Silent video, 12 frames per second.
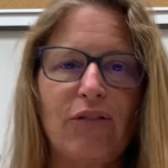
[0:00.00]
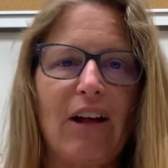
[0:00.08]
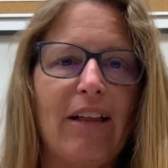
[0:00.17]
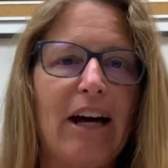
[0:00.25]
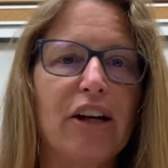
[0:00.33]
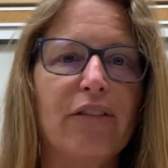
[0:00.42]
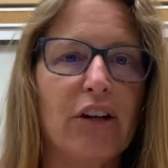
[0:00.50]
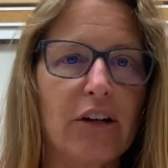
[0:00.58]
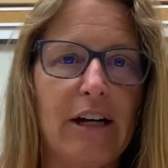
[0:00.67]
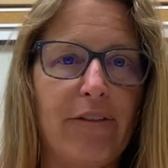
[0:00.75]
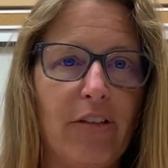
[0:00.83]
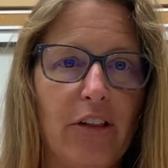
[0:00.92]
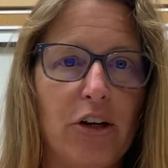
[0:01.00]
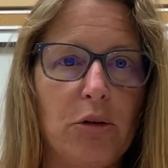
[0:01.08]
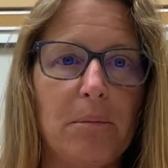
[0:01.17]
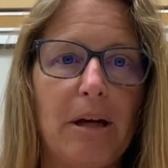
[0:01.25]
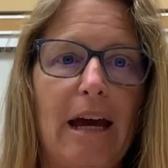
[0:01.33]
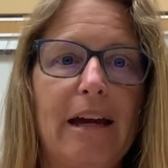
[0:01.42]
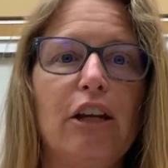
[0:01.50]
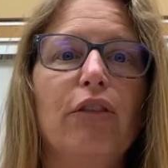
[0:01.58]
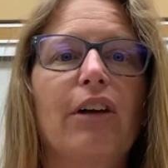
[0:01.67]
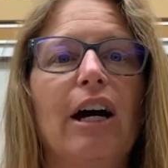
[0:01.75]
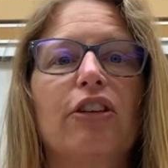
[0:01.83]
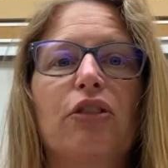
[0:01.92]
fell out of your envelope and
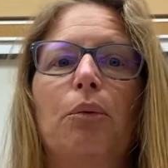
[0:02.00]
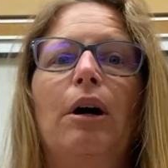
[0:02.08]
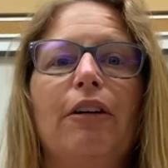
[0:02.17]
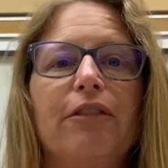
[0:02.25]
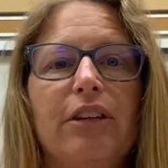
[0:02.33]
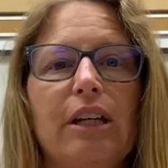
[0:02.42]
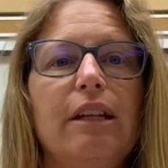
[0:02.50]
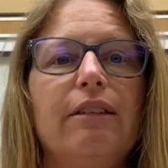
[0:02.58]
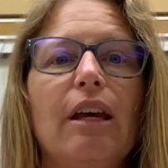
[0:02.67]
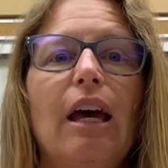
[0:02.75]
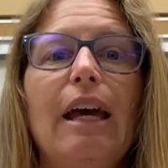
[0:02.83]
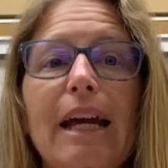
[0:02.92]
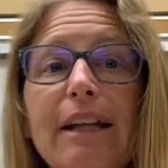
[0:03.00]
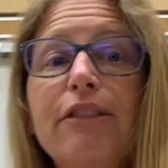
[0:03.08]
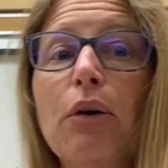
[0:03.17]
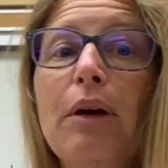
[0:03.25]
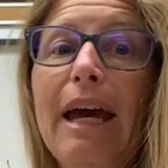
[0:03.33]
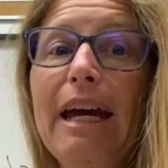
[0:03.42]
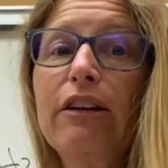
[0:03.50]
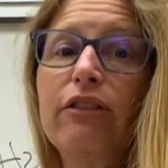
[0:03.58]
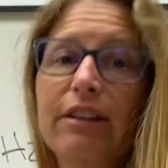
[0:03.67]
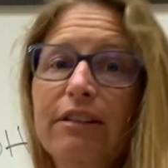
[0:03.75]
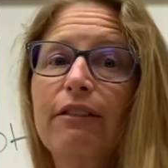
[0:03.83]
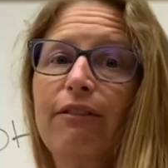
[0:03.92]
you've got 12 seeds, it's okay.
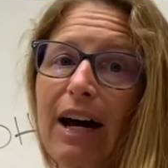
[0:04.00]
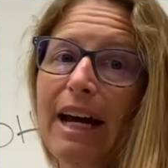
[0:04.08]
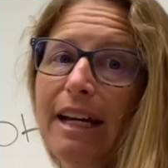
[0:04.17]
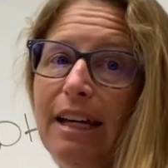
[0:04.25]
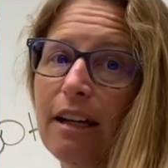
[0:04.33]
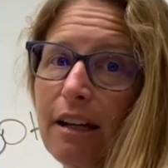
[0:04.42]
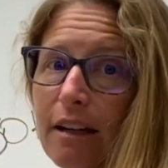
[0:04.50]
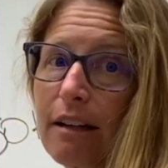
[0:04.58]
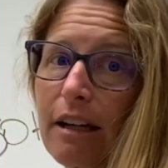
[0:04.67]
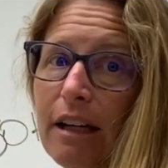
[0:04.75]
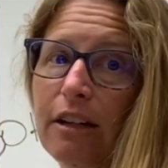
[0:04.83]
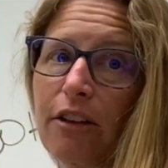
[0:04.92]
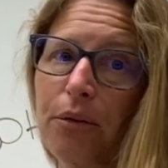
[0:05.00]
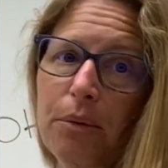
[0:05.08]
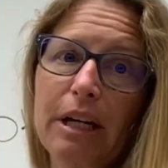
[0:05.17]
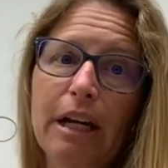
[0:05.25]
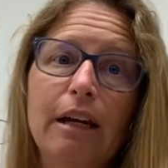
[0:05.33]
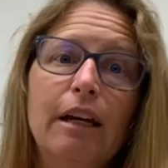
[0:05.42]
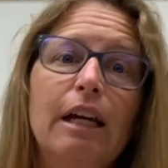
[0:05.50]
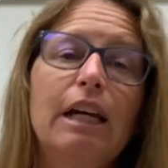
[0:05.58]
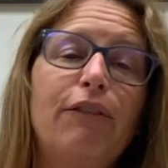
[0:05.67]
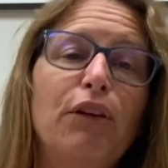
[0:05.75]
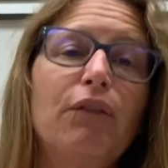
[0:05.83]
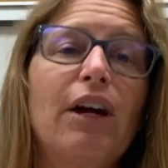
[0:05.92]
Just divide it into 3.
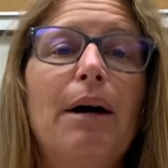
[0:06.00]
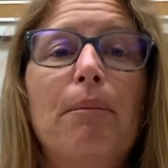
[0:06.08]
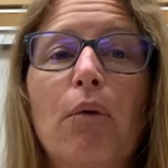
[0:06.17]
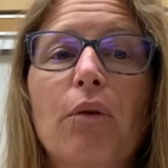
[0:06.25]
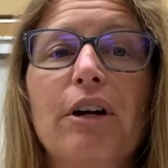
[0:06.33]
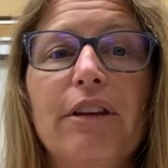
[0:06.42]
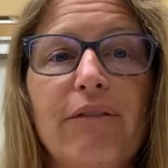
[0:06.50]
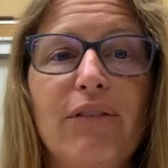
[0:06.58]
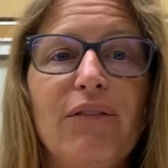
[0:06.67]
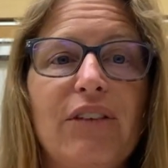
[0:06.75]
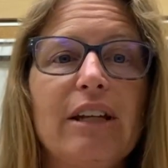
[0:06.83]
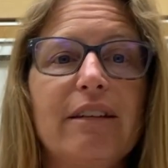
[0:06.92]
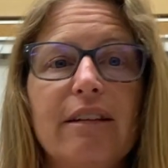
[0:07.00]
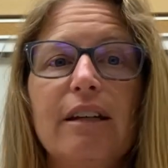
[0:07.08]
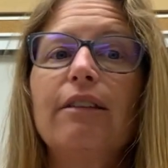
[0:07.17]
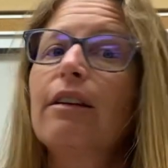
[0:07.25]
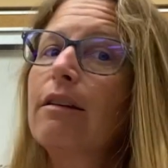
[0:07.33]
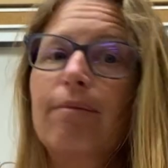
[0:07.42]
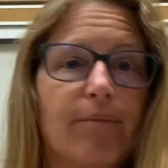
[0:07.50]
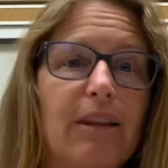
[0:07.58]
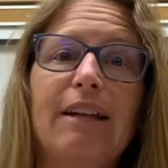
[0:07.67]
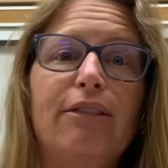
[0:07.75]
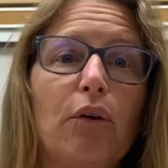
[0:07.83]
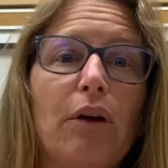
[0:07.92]
If you've got more than 15 seeds,
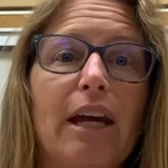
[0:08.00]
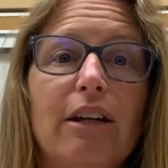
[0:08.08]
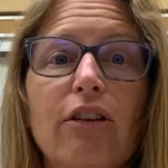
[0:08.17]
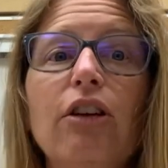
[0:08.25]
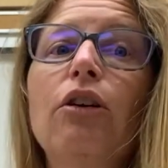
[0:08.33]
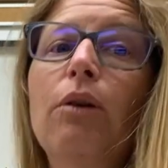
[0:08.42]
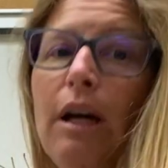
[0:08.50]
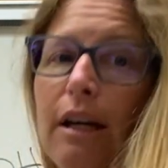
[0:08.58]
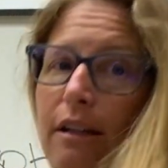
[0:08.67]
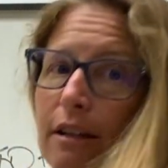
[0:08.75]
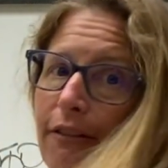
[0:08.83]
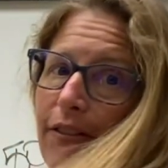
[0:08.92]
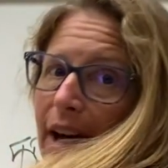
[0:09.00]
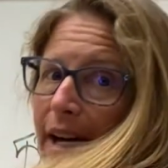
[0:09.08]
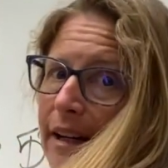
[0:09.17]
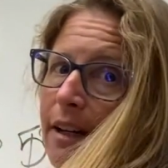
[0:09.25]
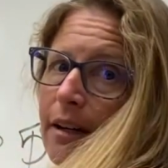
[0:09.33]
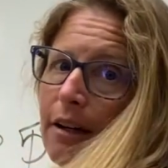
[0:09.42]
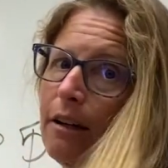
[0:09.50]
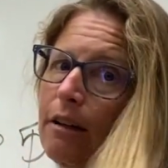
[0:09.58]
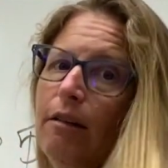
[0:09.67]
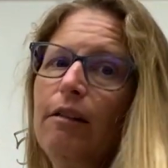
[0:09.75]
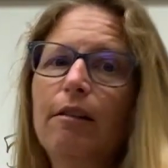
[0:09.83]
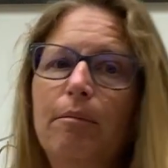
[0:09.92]
that's okay too. Divide it
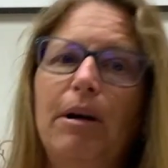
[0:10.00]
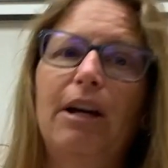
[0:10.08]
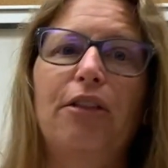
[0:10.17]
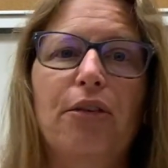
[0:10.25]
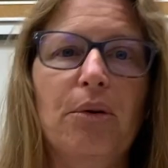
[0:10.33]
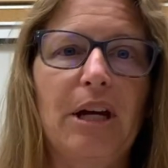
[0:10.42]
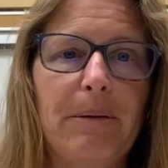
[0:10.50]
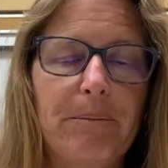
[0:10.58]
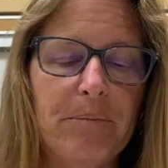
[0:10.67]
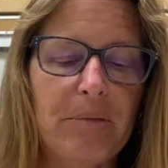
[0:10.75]
by 3.